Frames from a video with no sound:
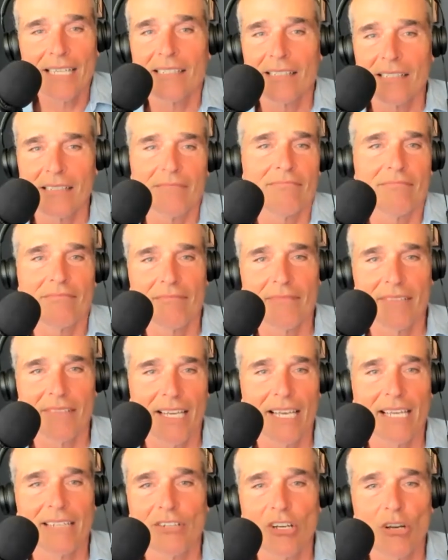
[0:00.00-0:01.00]
ice
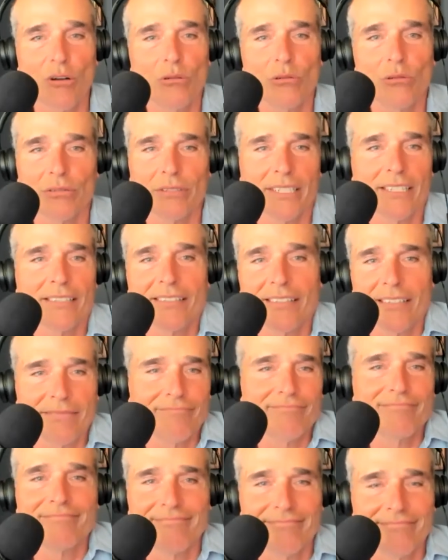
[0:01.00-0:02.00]
and cold is
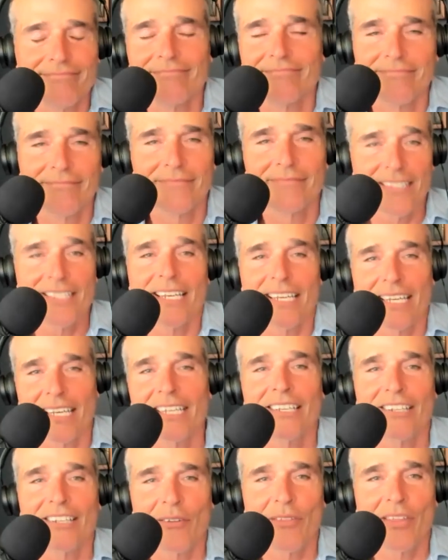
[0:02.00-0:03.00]
a city,
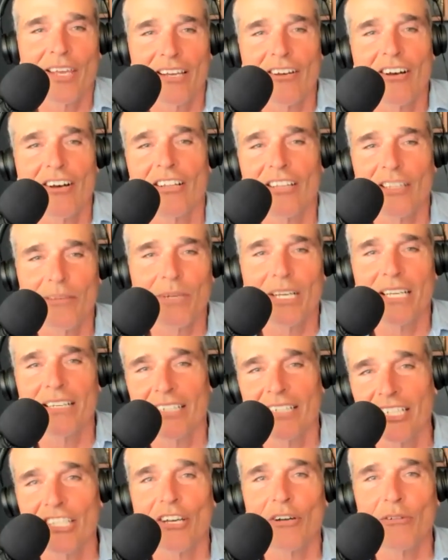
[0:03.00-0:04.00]
you know, they call them a,
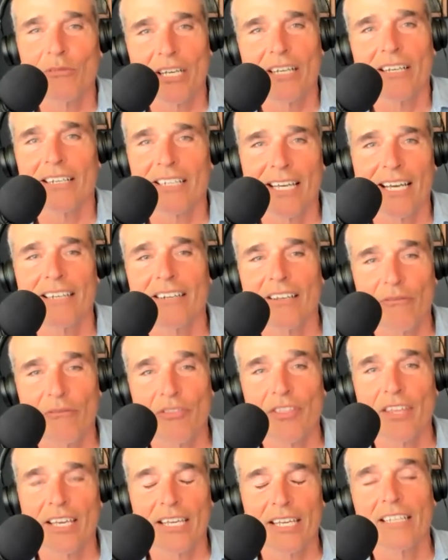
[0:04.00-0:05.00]
a yoga kind of
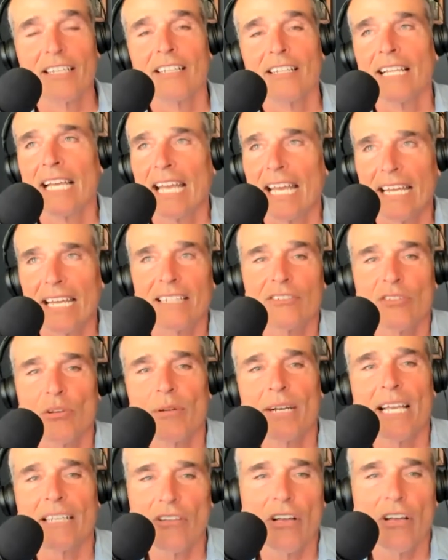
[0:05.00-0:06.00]
thing. And it
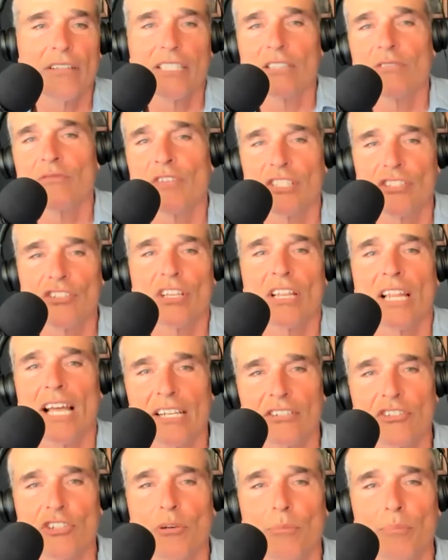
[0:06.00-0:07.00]
so it has all these
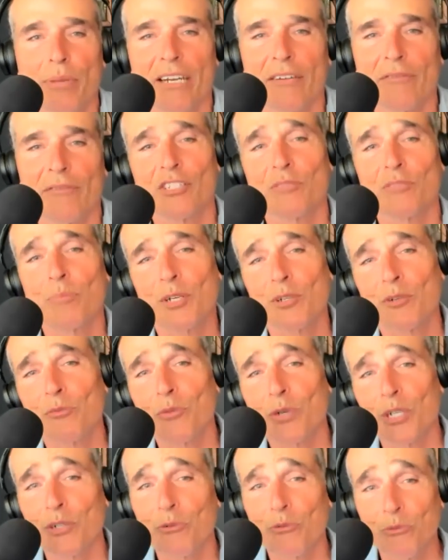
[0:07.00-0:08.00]
physiological benefits, but
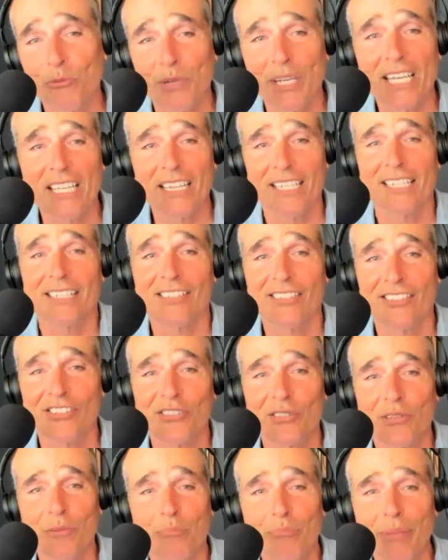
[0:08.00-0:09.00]
it, what it really is
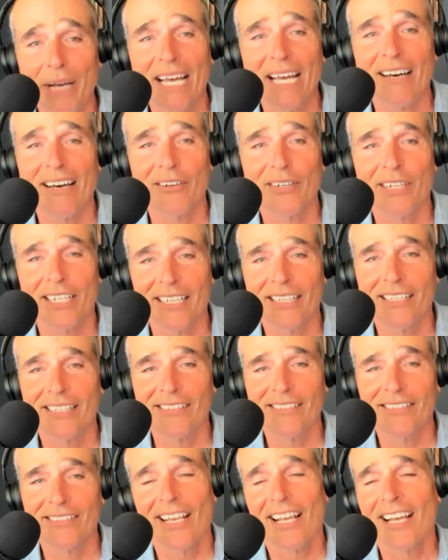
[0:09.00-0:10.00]
just about
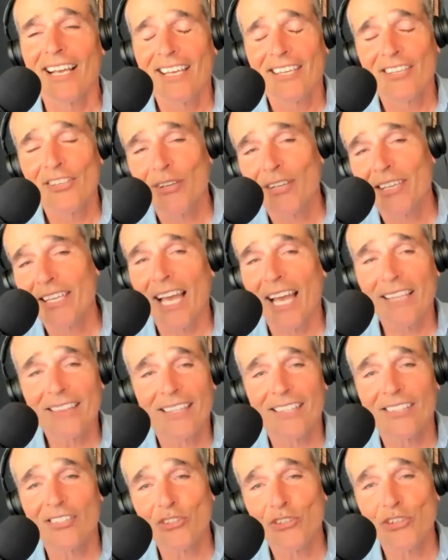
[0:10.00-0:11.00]
is you
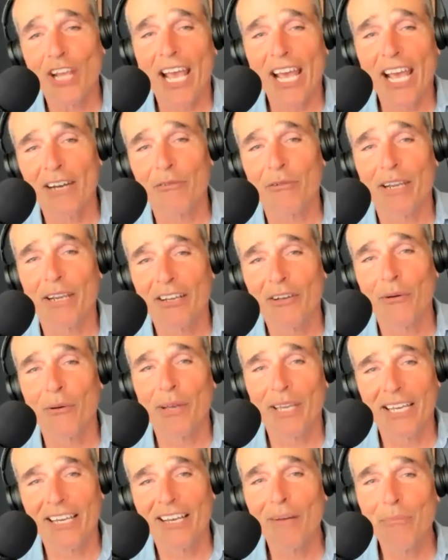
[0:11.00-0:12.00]
got this chattering
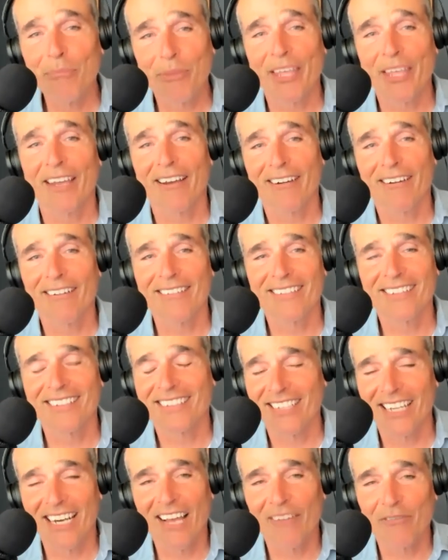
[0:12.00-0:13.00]
going up there
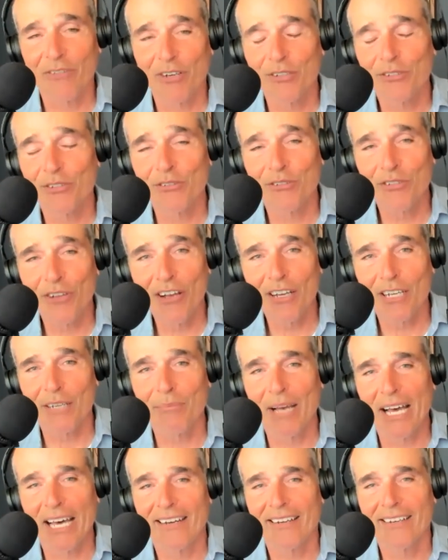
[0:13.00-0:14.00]
that, that I've heard you talk
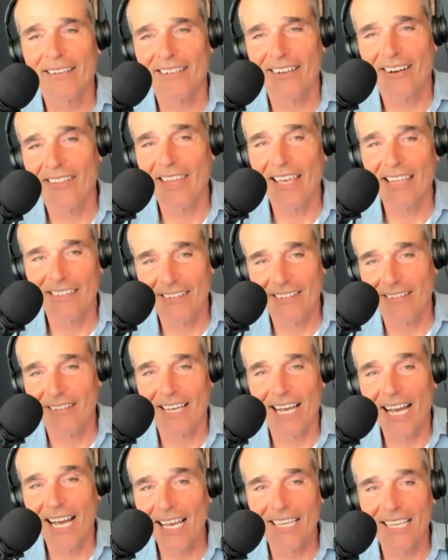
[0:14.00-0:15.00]
about it, you know, that little
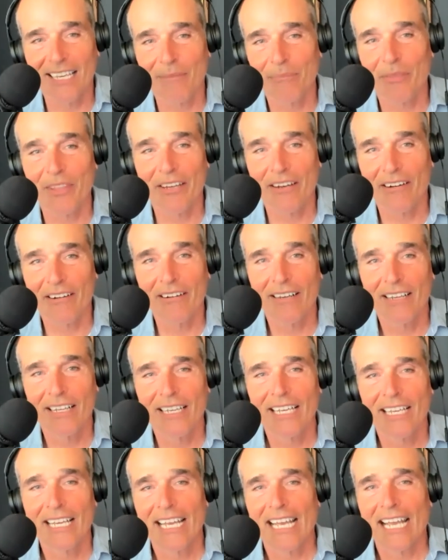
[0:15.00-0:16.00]
guy up there.
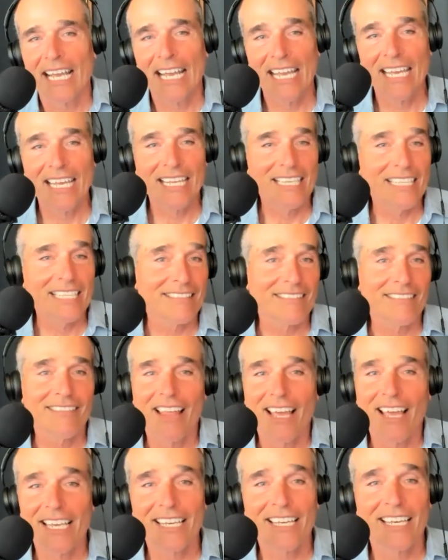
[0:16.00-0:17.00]
And it's
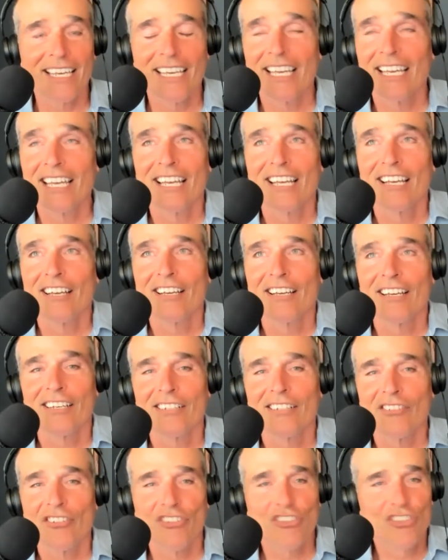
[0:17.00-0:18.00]
like,
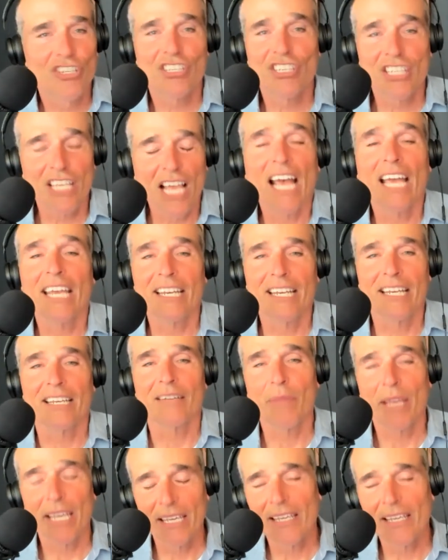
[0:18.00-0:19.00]

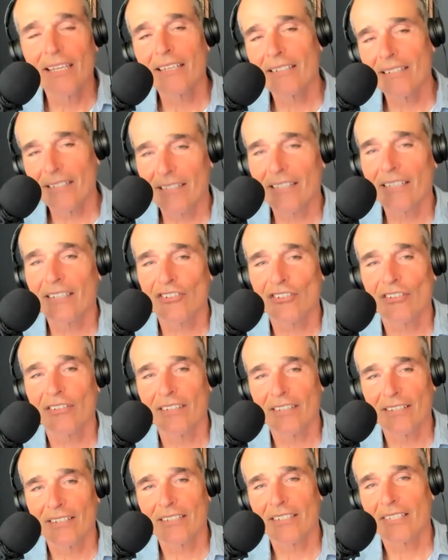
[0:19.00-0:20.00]
deciding, making a
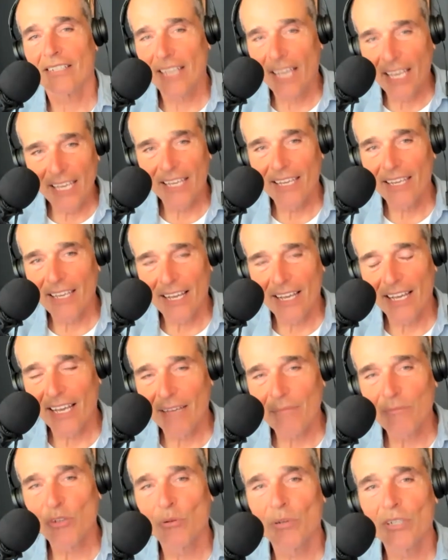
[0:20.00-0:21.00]
decision that today
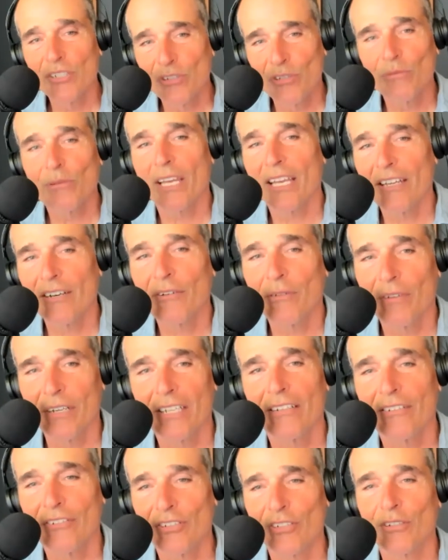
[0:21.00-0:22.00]
I'm going to enter
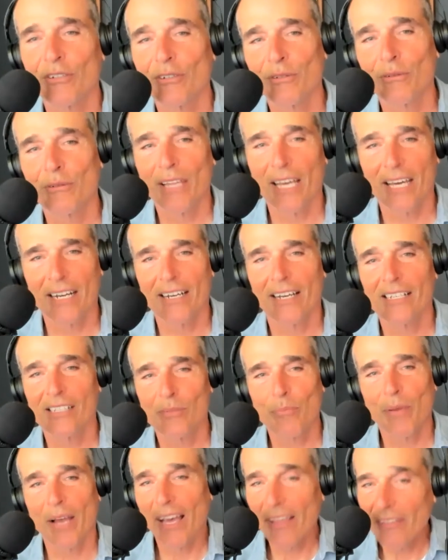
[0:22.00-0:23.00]
into that
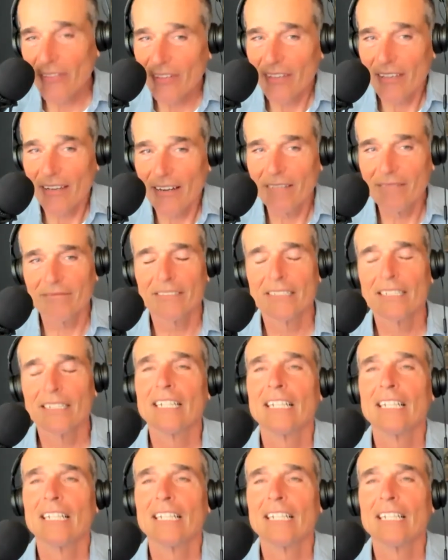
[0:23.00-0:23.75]
ice bath, you know?